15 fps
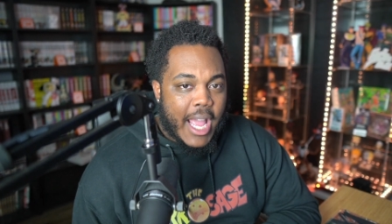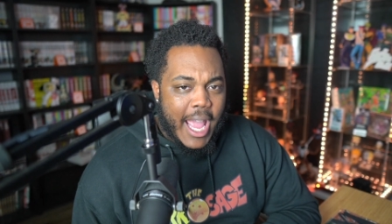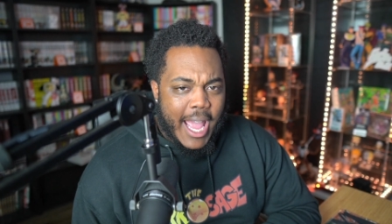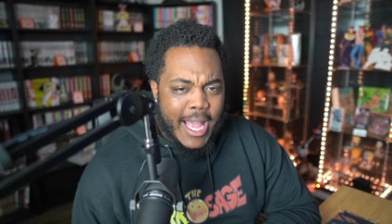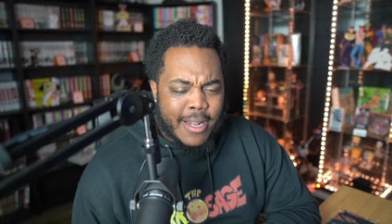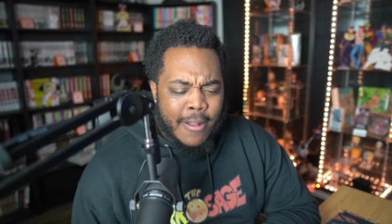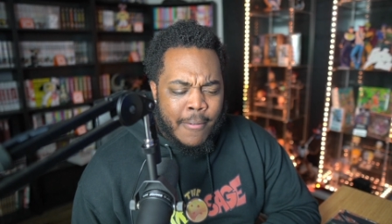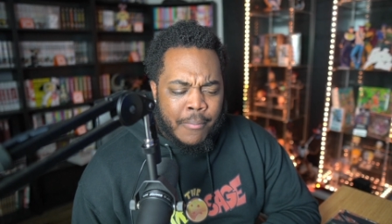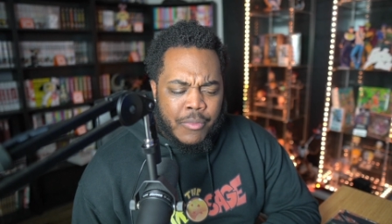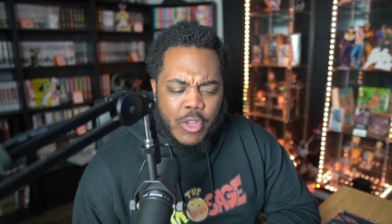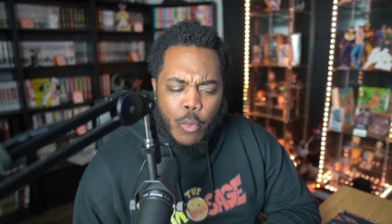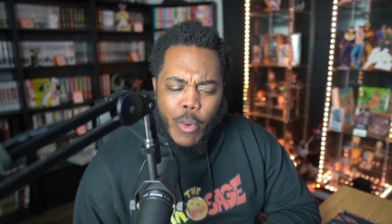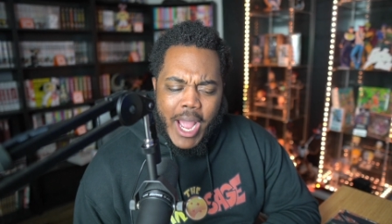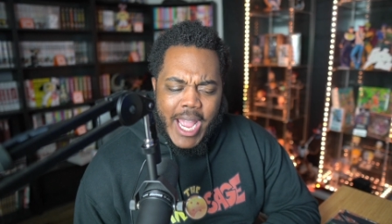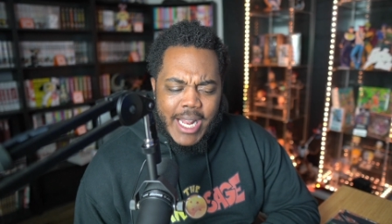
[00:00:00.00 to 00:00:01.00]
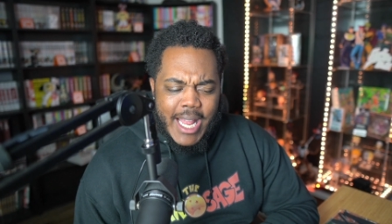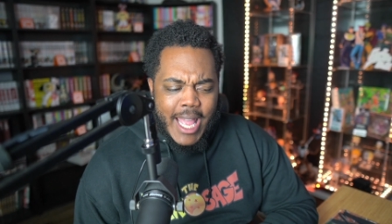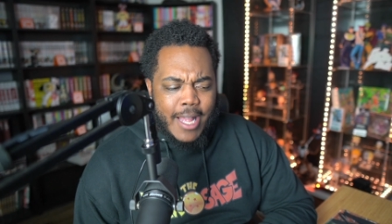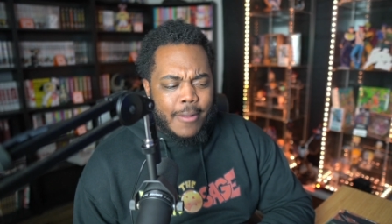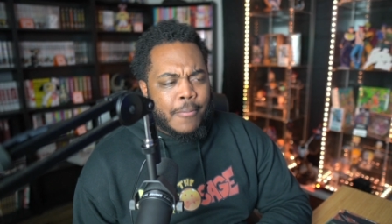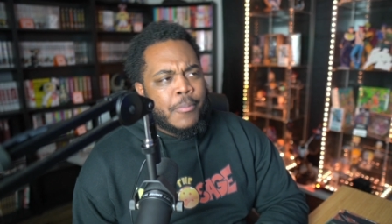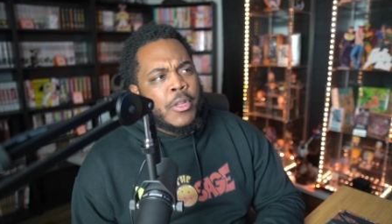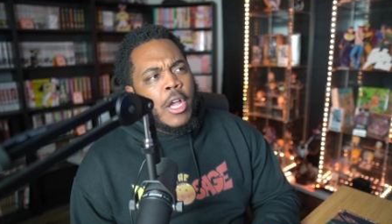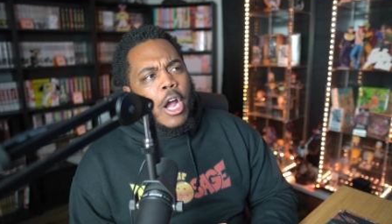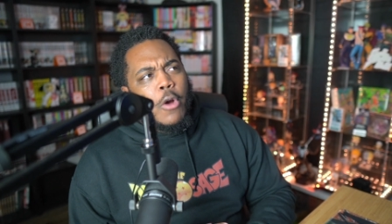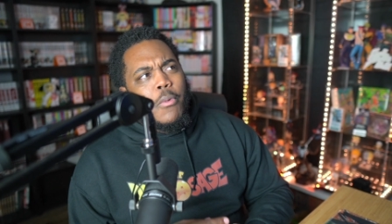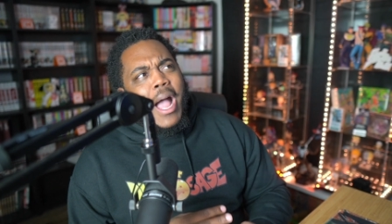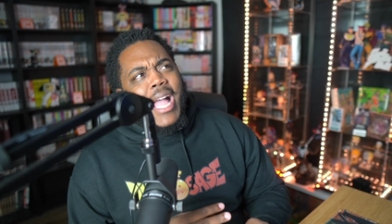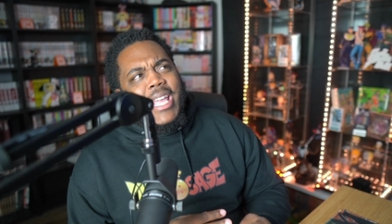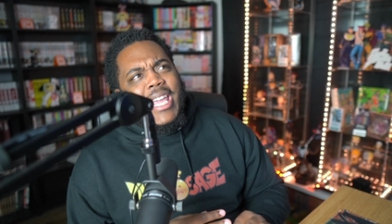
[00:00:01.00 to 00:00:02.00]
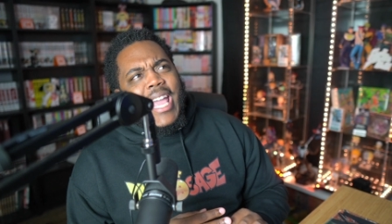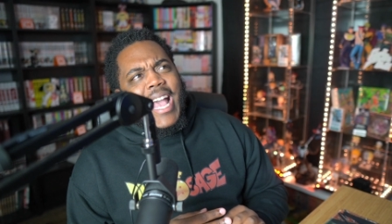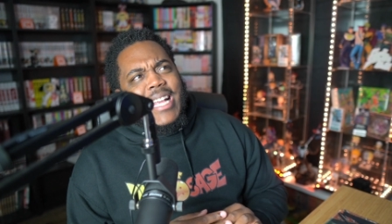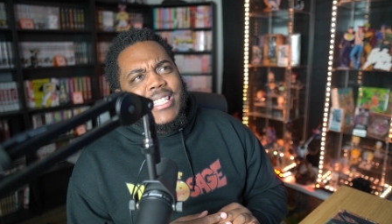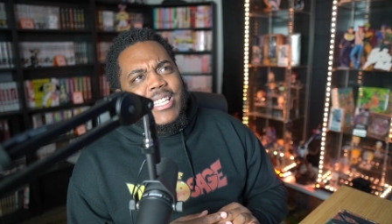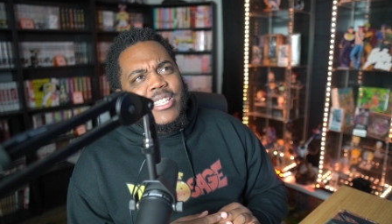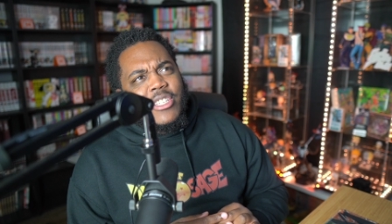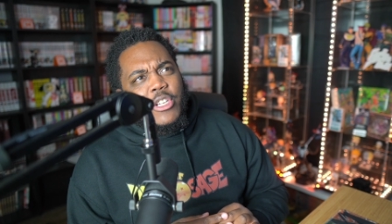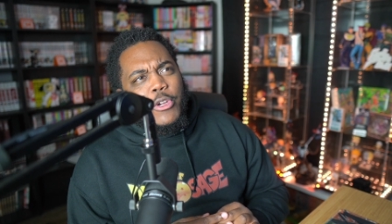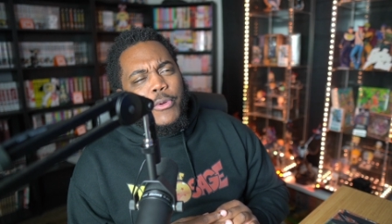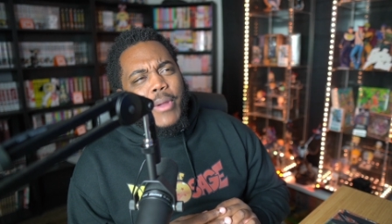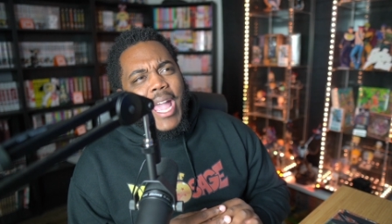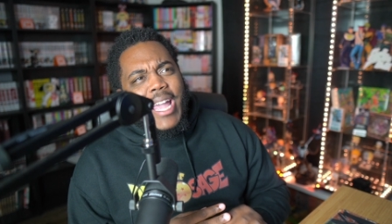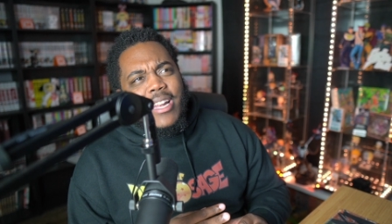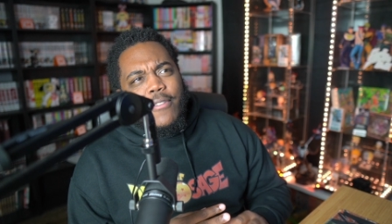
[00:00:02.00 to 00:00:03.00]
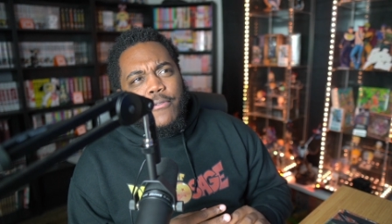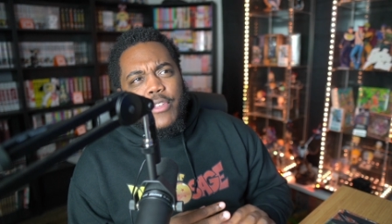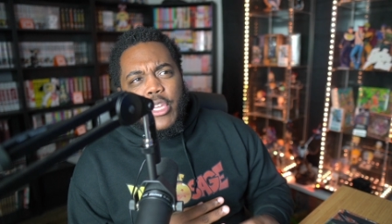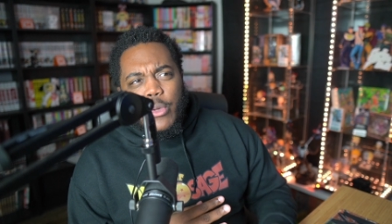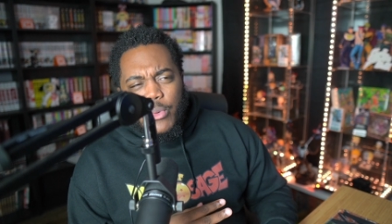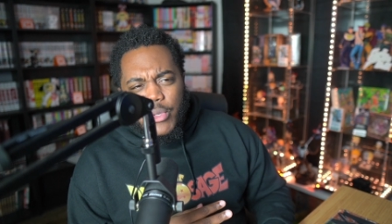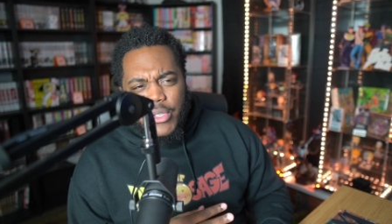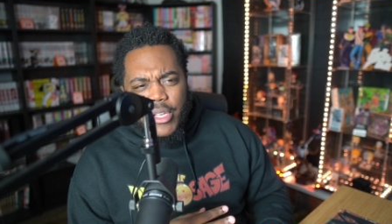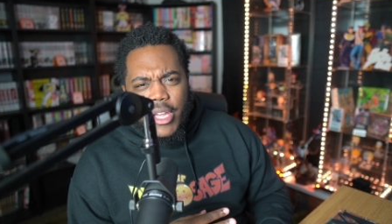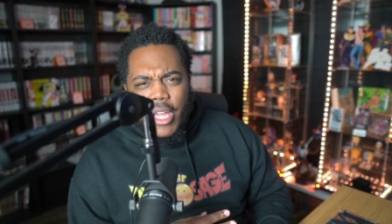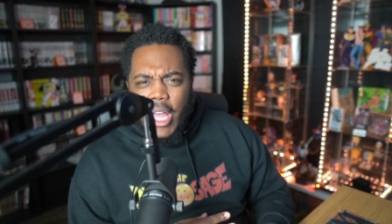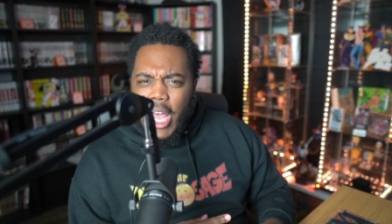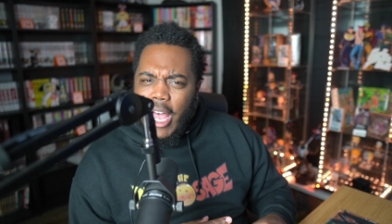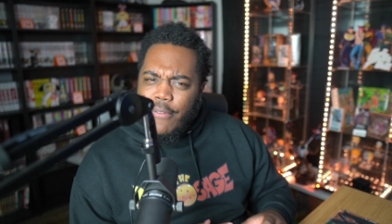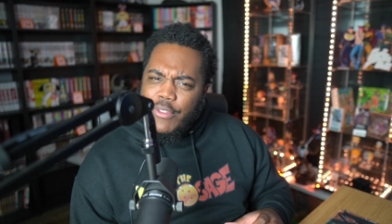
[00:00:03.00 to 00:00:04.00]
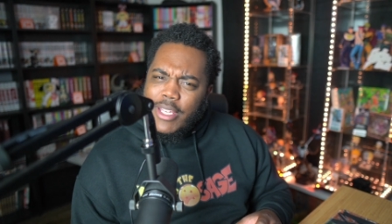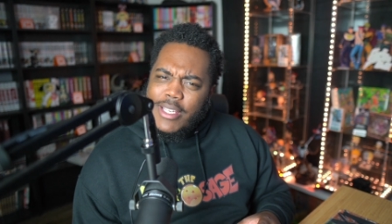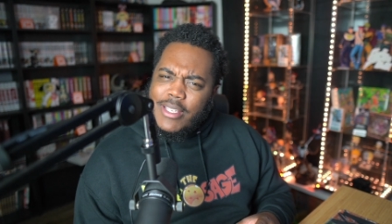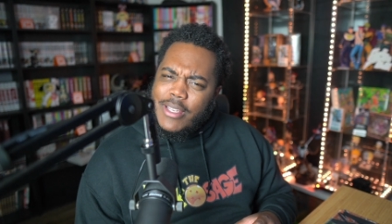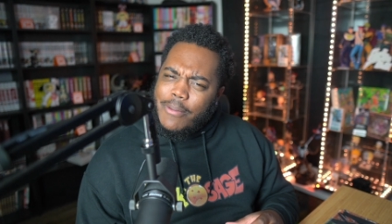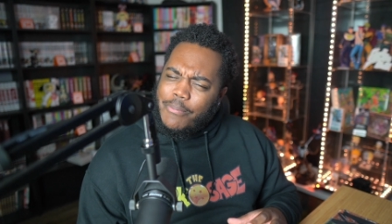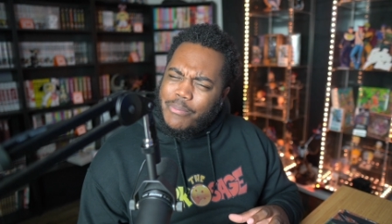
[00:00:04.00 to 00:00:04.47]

And the way that Araki has this creative use of this